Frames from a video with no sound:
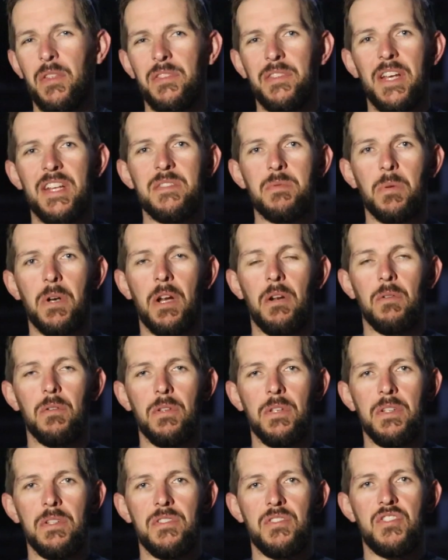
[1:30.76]
think that's what I
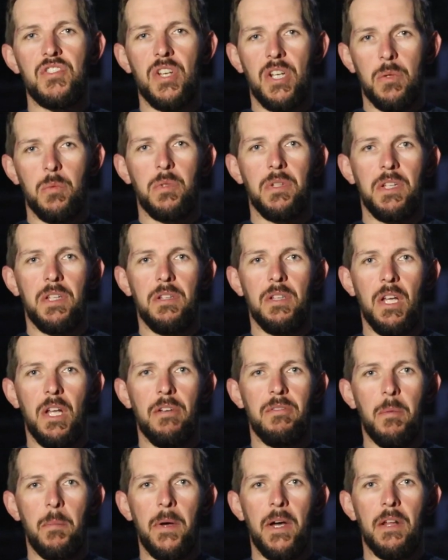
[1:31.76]
really genuinely
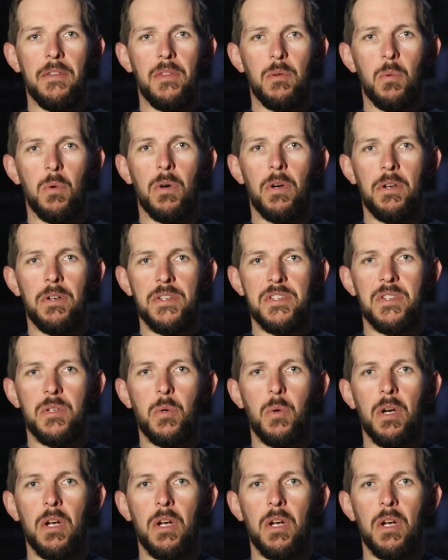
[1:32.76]
love about the Warriors and